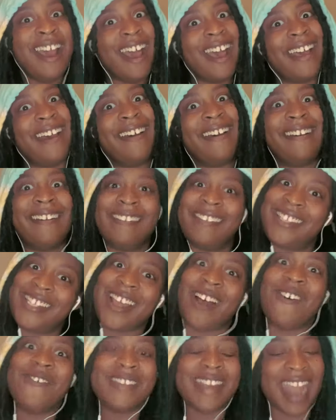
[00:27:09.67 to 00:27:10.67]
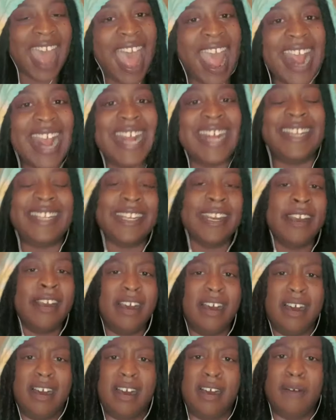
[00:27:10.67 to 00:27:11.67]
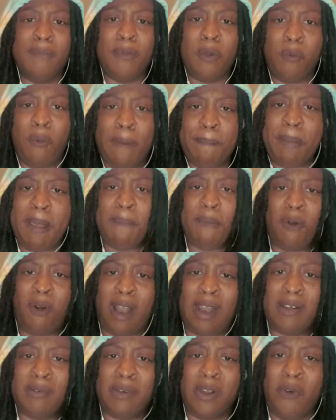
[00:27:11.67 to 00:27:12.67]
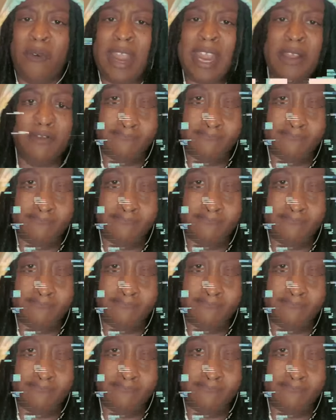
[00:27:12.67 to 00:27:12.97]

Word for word: oh, so nice when people are doing you